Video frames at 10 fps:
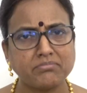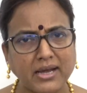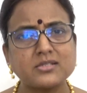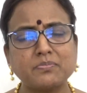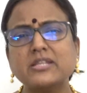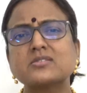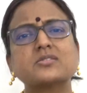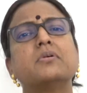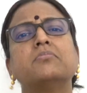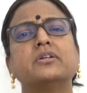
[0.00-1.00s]
But please
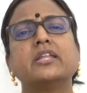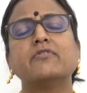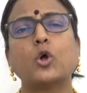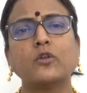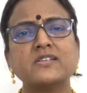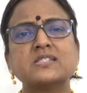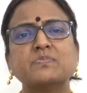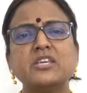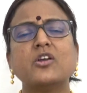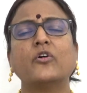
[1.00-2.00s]
remember, they will always
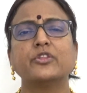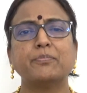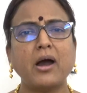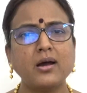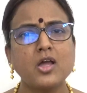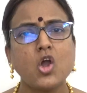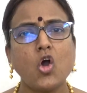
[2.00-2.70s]
be on the path